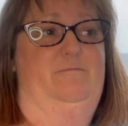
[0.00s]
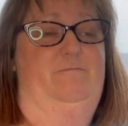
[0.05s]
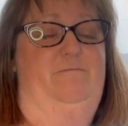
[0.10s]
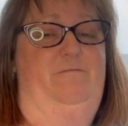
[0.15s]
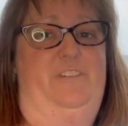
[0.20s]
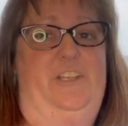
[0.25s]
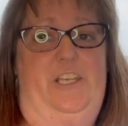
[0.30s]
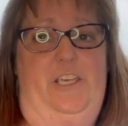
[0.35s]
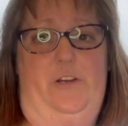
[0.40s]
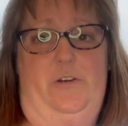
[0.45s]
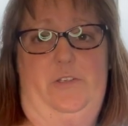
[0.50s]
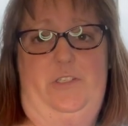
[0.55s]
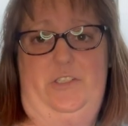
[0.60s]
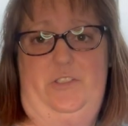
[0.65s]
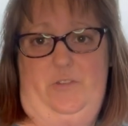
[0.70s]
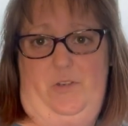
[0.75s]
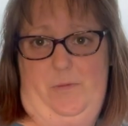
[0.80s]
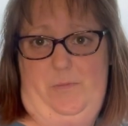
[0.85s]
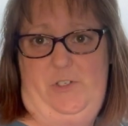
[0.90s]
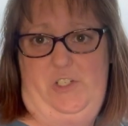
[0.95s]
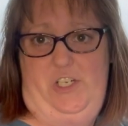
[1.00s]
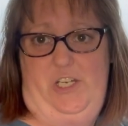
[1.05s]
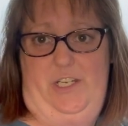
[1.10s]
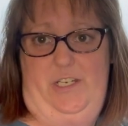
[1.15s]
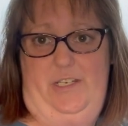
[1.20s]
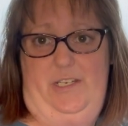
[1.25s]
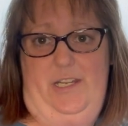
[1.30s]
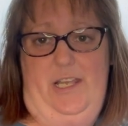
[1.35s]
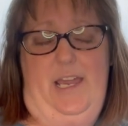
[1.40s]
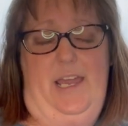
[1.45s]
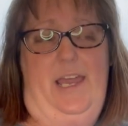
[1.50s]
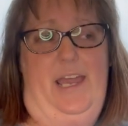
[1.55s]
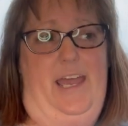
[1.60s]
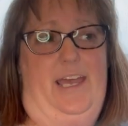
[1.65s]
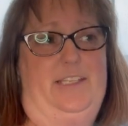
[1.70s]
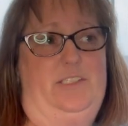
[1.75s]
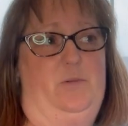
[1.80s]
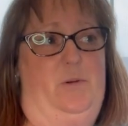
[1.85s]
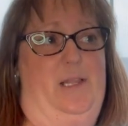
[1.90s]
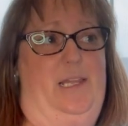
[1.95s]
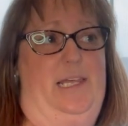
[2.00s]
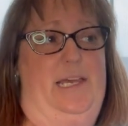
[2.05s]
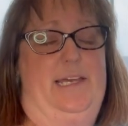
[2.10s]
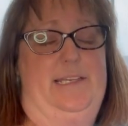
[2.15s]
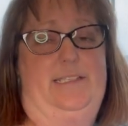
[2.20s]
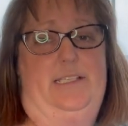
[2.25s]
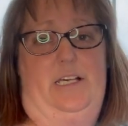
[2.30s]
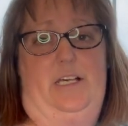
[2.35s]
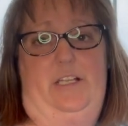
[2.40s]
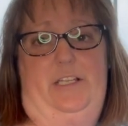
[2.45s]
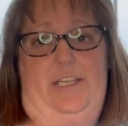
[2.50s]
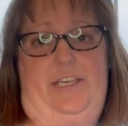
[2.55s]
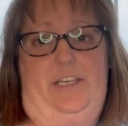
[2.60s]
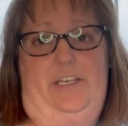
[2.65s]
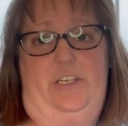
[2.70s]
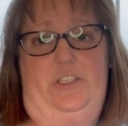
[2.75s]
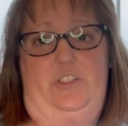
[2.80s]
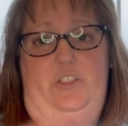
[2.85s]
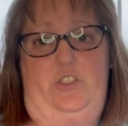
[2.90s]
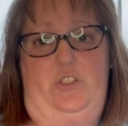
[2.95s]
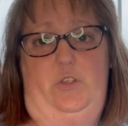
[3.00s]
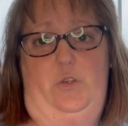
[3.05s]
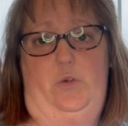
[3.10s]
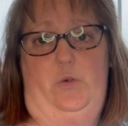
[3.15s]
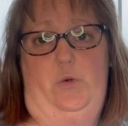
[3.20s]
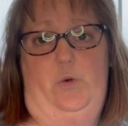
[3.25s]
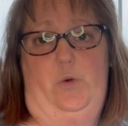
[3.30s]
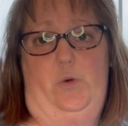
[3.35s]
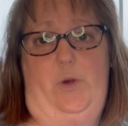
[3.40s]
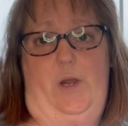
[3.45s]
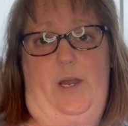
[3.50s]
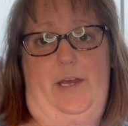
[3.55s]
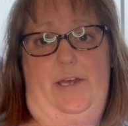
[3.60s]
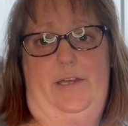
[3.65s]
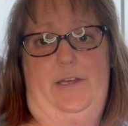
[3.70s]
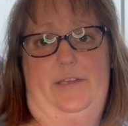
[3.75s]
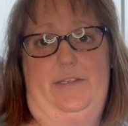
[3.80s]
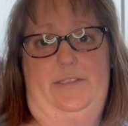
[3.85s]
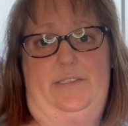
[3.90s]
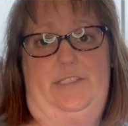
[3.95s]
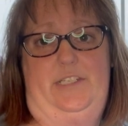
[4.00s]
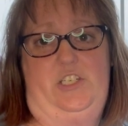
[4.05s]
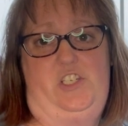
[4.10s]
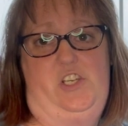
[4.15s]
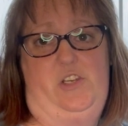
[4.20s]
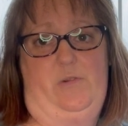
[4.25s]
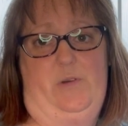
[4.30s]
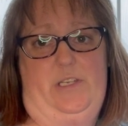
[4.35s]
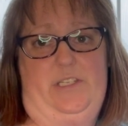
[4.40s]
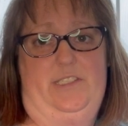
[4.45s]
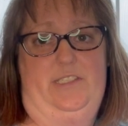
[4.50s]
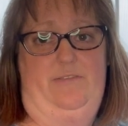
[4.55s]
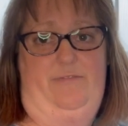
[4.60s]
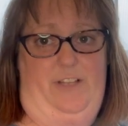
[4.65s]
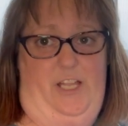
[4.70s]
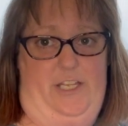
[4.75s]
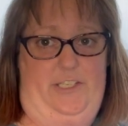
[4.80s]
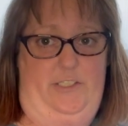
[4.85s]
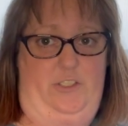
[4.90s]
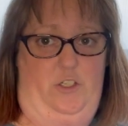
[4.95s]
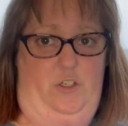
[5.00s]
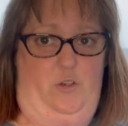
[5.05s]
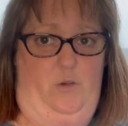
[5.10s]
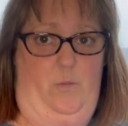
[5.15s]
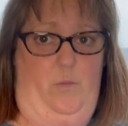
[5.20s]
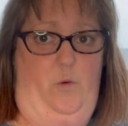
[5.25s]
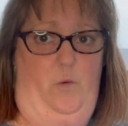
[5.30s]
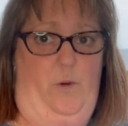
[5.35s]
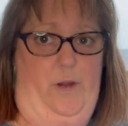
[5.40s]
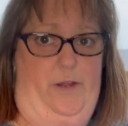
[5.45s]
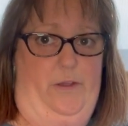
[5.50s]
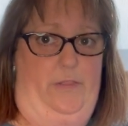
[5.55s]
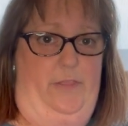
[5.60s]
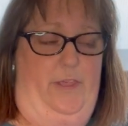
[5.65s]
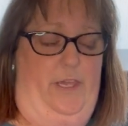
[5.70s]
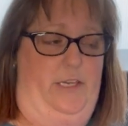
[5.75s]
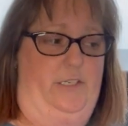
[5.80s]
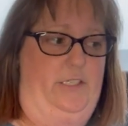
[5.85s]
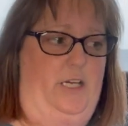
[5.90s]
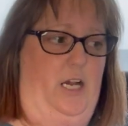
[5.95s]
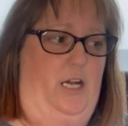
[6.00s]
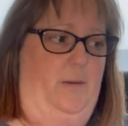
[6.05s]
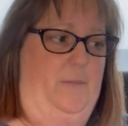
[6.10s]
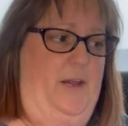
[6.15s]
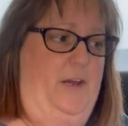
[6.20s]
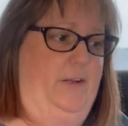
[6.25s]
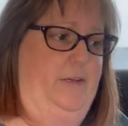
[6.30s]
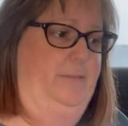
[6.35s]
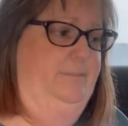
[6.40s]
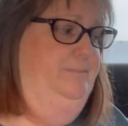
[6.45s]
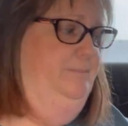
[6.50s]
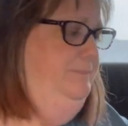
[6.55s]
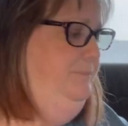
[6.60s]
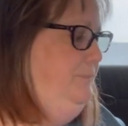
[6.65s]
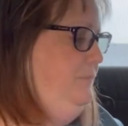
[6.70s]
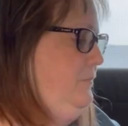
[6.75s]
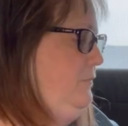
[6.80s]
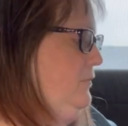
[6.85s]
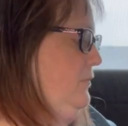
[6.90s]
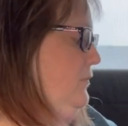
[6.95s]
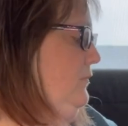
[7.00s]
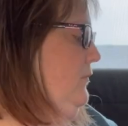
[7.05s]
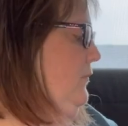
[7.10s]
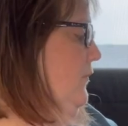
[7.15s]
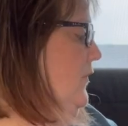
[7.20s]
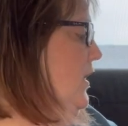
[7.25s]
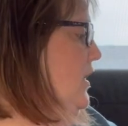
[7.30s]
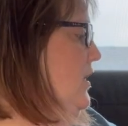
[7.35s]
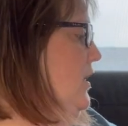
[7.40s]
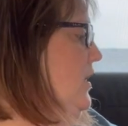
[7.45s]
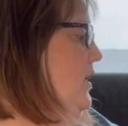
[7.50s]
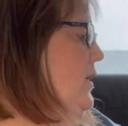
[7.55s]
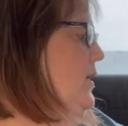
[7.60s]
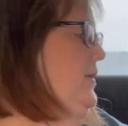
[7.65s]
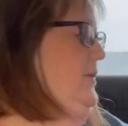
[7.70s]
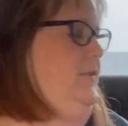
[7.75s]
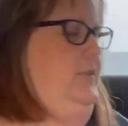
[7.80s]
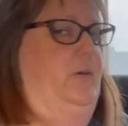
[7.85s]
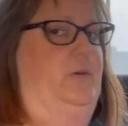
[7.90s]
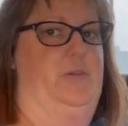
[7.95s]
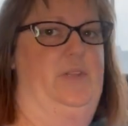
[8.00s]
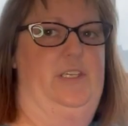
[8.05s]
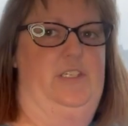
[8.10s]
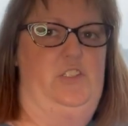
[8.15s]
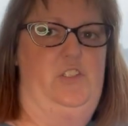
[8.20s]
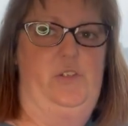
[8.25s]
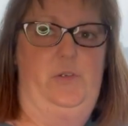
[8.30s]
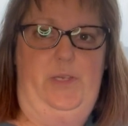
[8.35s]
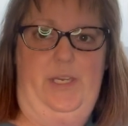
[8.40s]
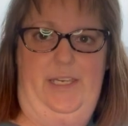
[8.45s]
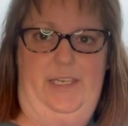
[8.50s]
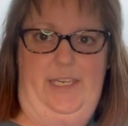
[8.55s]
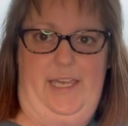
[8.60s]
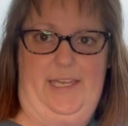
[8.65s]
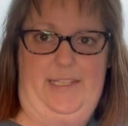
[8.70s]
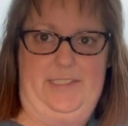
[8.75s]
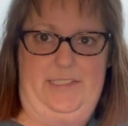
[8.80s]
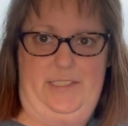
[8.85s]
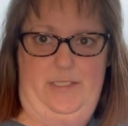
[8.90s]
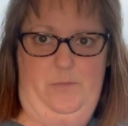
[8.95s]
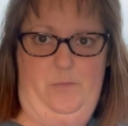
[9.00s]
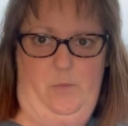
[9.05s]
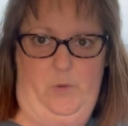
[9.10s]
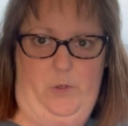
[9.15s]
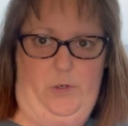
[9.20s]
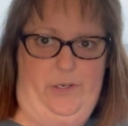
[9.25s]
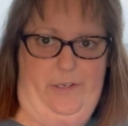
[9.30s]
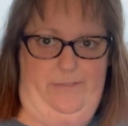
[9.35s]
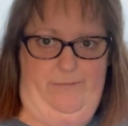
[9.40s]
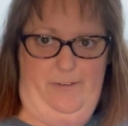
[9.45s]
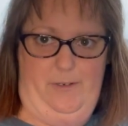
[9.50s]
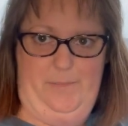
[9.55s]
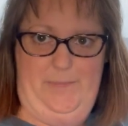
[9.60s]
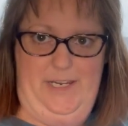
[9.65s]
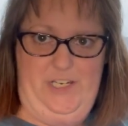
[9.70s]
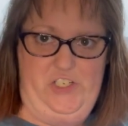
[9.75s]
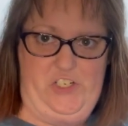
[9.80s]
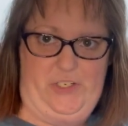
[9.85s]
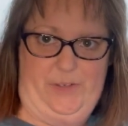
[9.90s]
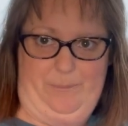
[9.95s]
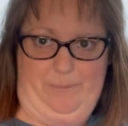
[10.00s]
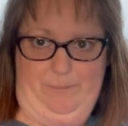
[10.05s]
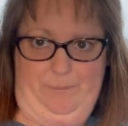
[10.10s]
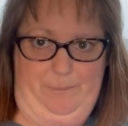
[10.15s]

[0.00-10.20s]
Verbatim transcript: video description, as well as a link to Stitchy Rin's floss tube where they talk about it so that you can get some more information.